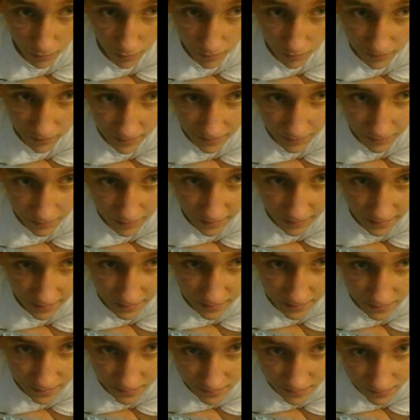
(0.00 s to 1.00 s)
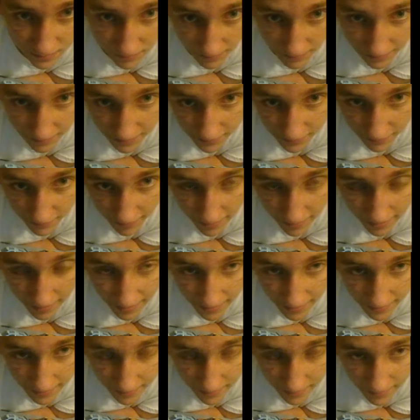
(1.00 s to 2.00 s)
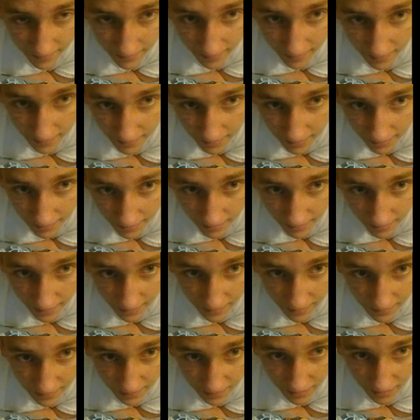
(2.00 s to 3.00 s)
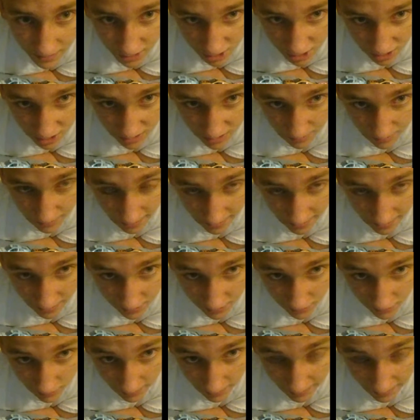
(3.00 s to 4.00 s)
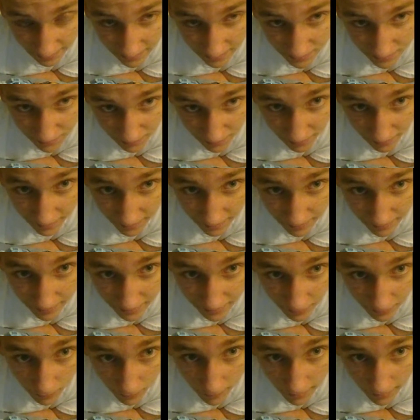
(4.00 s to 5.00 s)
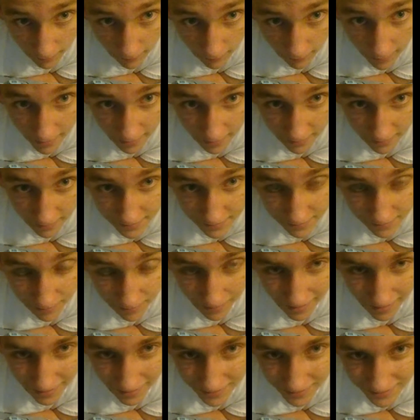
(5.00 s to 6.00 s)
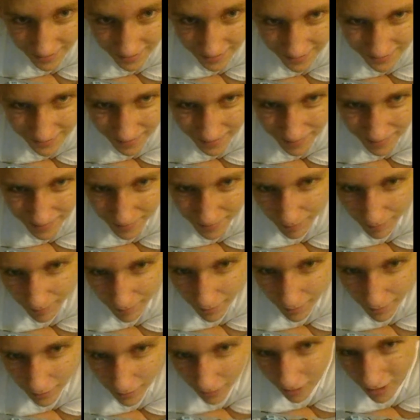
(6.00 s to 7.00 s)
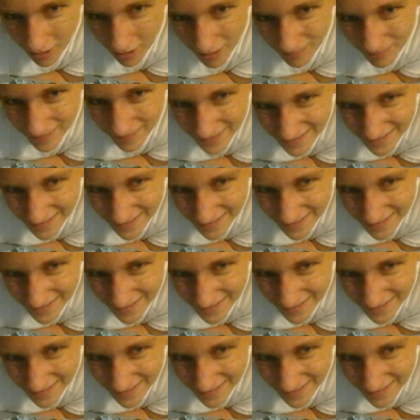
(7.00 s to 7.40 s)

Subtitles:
hopefully we can get this rain dry. And judging by this rain, it's probably going to be quite a while, so that's why I'm in my motorhome.